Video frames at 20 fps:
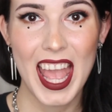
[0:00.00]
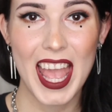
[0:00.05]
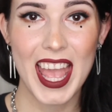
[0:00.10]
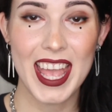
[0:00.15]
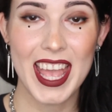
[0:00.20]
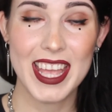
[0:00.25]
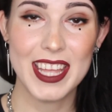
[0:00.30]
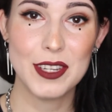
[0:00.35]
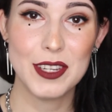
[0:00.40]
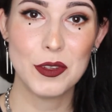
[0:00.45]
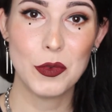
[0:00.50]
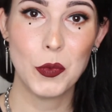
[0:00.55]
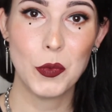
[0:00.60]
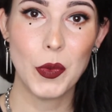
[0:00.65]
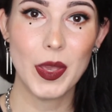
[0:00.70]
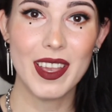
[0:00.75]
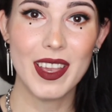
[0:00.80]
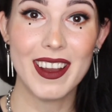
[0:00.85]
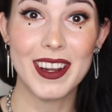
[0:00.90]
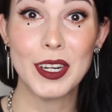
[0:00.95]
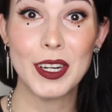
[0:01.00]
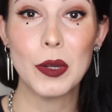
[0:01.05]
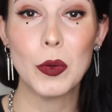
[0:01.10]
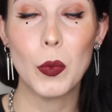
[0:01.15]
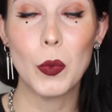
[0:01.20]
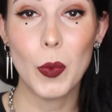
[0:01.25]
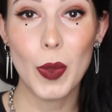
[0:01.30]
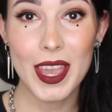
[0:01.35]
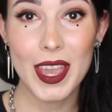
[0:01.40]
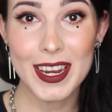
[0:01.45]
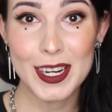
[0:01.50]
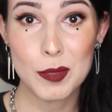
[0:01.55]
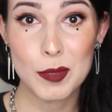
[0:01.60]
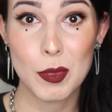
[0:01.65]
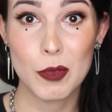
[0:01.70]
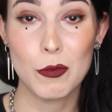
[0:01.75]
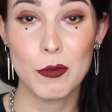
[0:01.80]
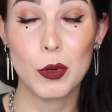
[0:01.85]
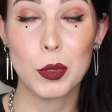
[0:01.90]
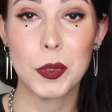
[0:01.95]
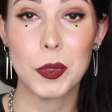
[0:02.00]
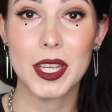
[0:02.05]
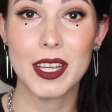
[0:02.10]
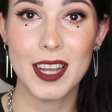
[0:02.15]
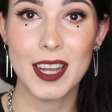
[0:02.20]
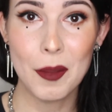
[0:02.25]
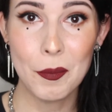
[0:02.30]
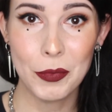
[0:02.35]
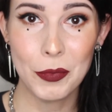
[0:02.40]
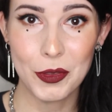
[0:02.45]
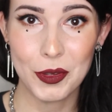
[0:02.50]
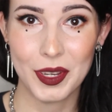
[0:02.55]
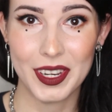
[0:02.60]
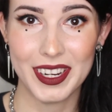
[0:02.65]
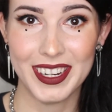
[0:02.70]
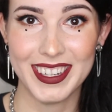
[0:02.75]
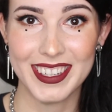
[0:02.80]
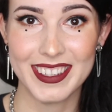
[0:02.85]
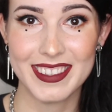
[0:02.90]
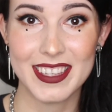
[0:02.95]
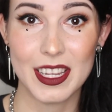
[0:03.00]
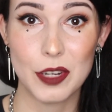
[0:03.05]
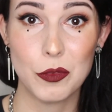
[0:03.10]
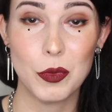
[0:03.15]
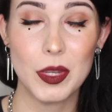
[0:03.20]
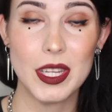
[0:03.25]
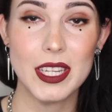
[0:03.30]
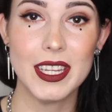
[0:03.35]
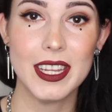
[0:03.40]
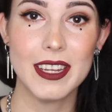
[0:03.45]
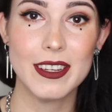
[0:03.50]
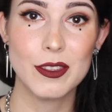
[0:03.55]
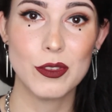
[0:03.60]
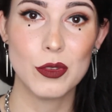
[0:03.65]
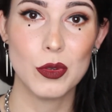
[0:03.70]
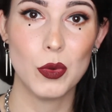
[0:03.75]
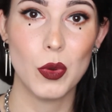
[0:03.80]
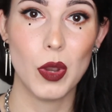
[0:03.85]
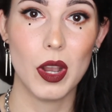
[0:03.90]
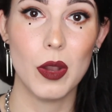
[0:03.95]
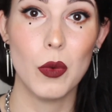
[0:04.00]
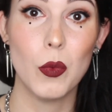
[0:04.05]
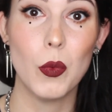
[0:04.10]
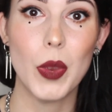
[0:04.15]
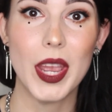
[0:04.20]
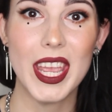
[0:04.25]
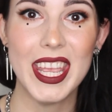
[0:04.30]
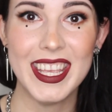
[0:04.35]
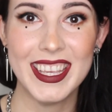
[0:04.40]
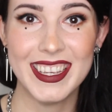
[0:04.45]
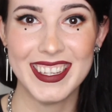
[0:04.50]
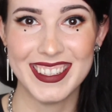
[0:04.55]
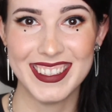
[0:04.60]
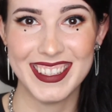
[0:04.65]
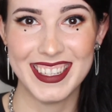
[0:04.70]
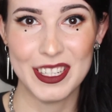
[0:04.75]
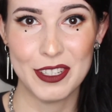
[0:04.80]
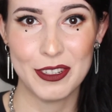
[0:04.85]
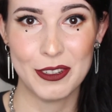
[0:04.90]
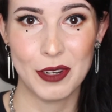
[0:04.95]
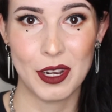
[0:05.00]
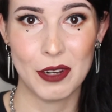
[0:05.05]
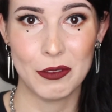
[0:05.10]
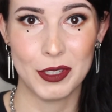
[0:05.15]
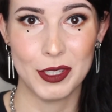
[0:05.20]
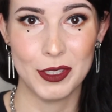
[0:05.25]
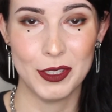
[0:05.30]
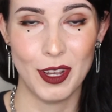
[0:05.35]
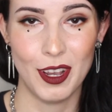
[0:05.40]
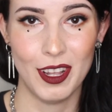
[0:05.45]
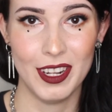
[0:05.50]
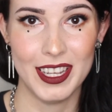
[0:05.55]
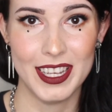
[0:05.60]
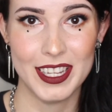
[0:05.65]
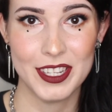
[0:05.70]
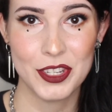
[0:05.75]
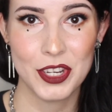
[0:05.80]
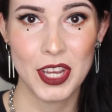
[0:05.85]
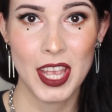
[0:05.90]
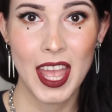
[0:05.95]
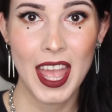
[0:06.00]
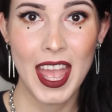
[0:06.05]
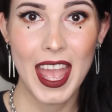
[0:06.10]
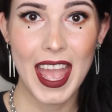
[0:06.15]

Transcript: And we are aware before we come to Earth that we need to awaken into our knowledge.